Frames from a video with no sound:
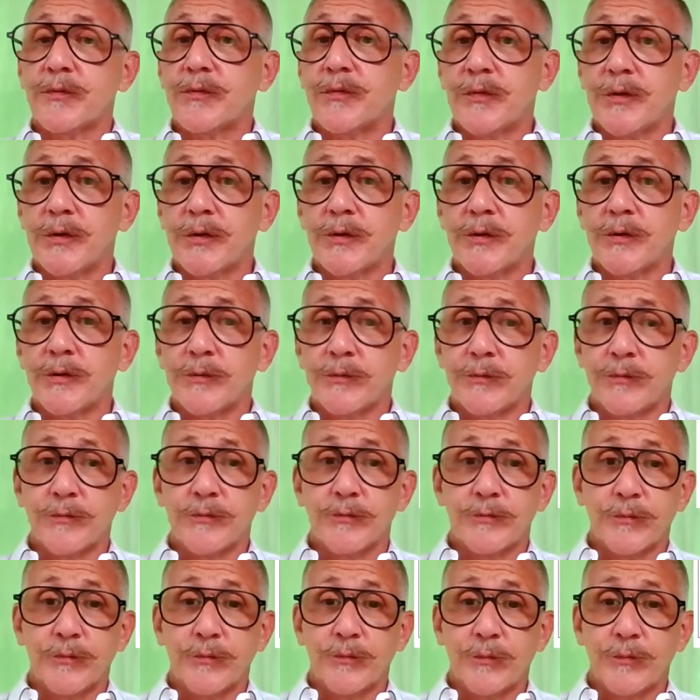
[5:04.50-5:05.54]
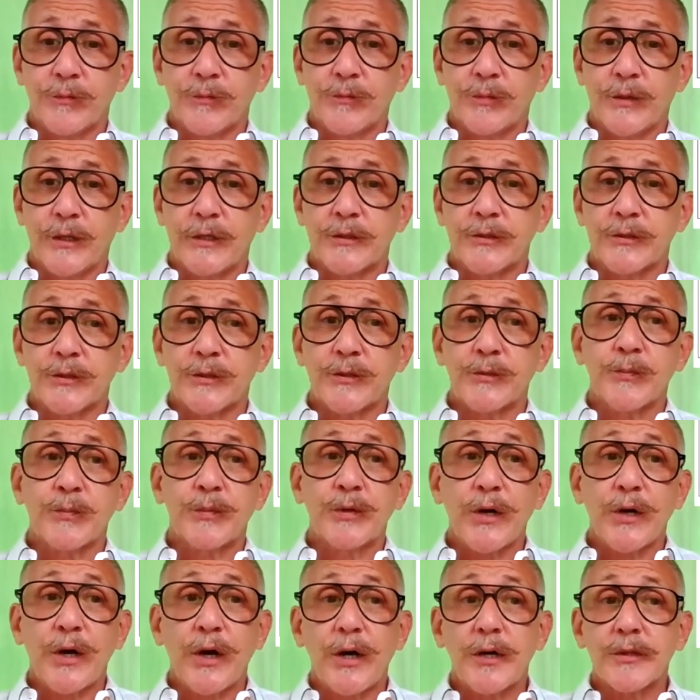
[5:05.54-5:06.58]
feel pleasure,
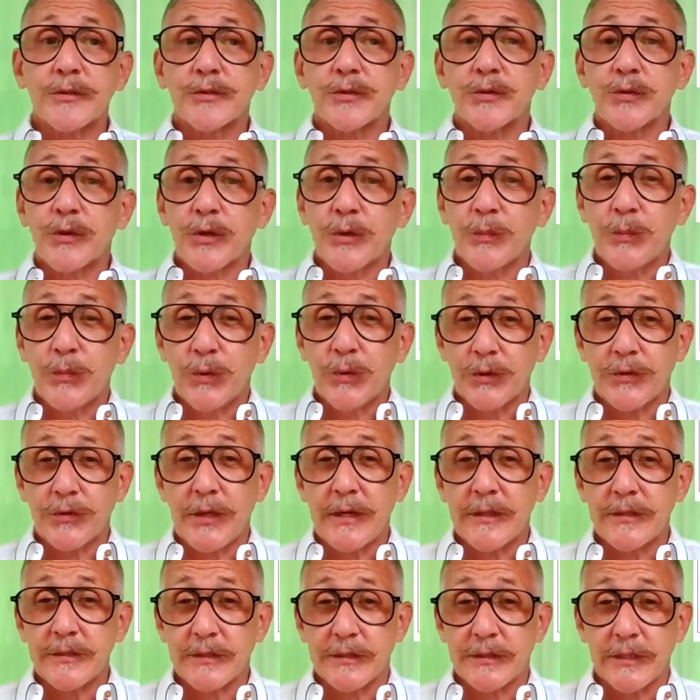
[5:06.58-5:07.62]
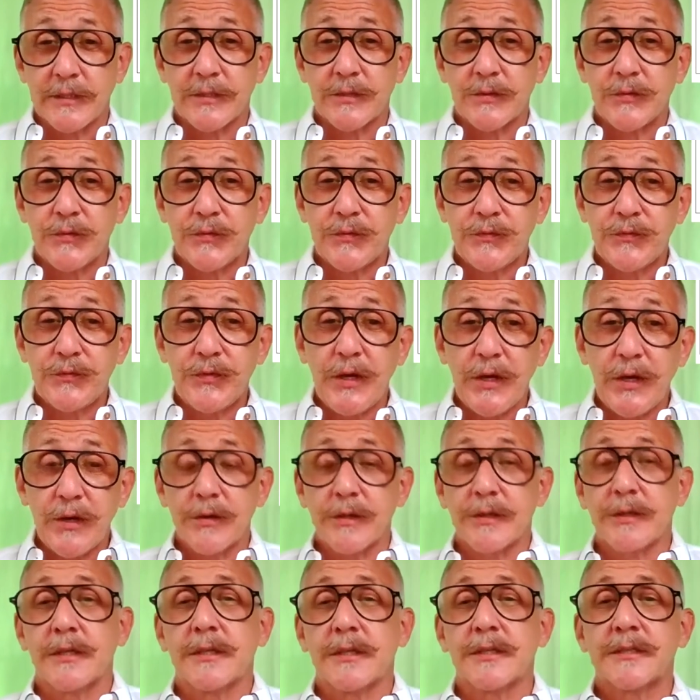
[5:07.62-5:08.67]
but also can put that sense of fear
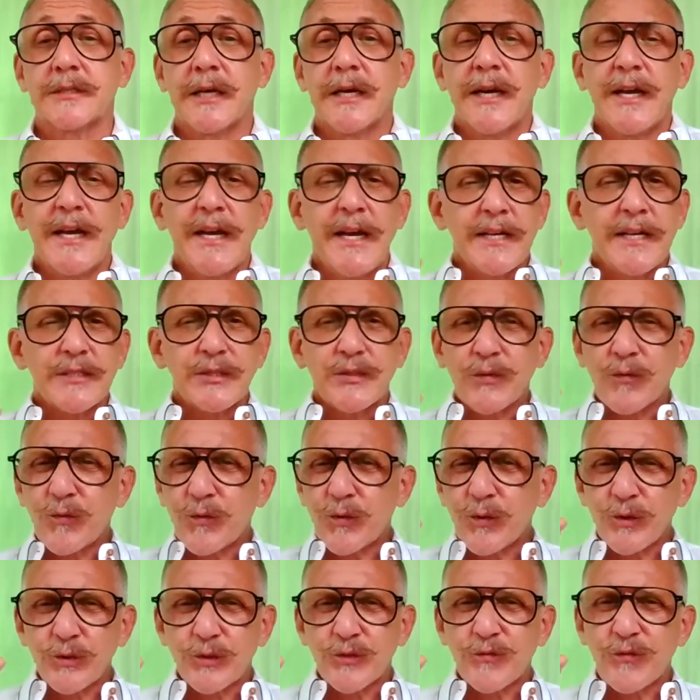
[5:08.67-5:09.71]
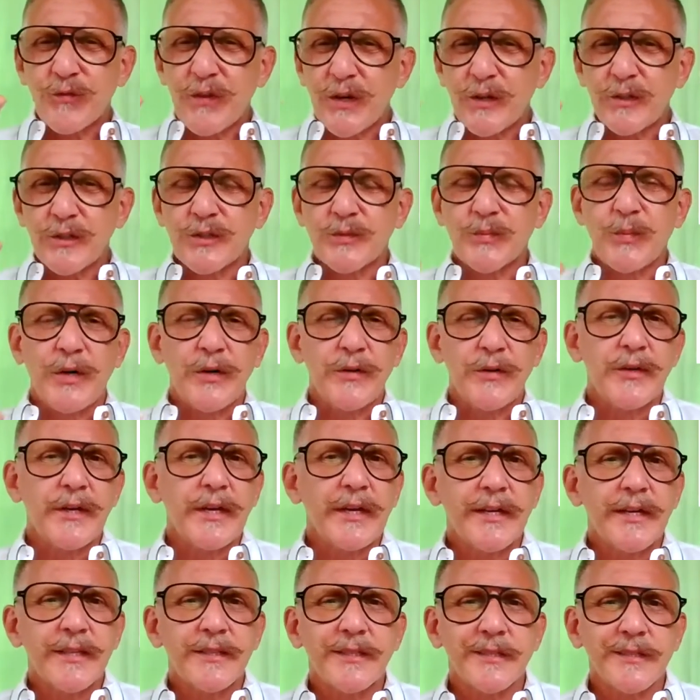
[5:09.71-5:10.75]
in us. It's first very small
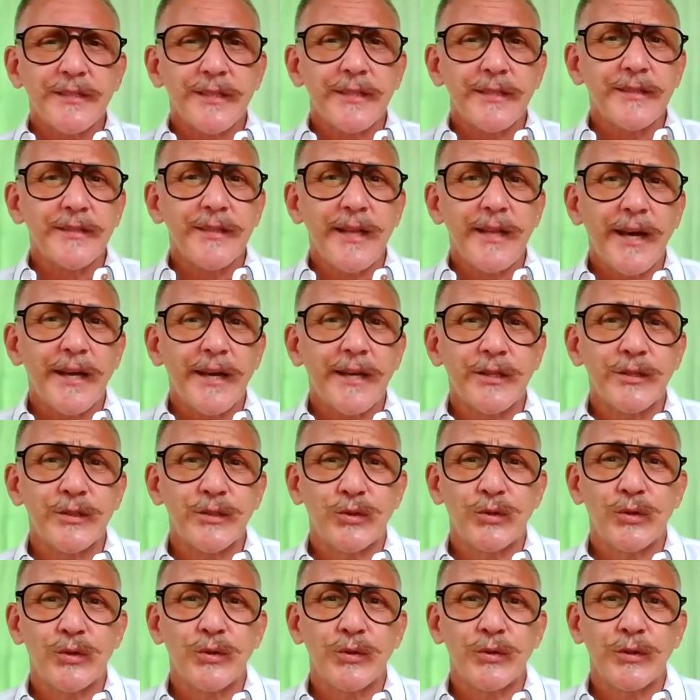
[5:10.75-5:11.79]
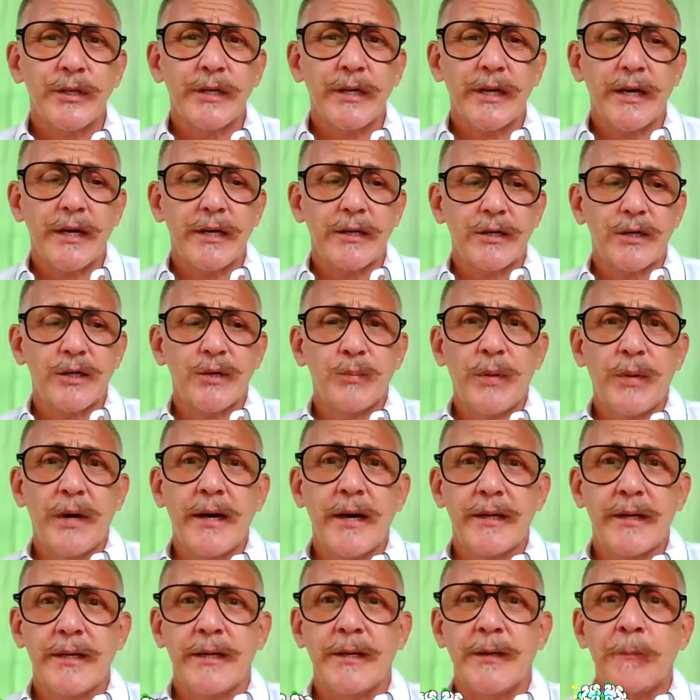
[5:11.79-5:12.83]
thing. It does a lot of controlling on our
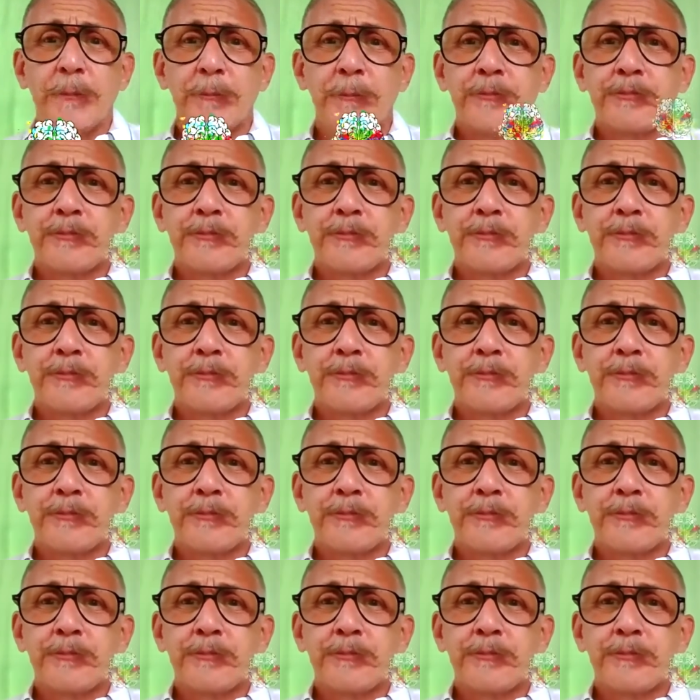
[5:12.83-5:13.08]
body.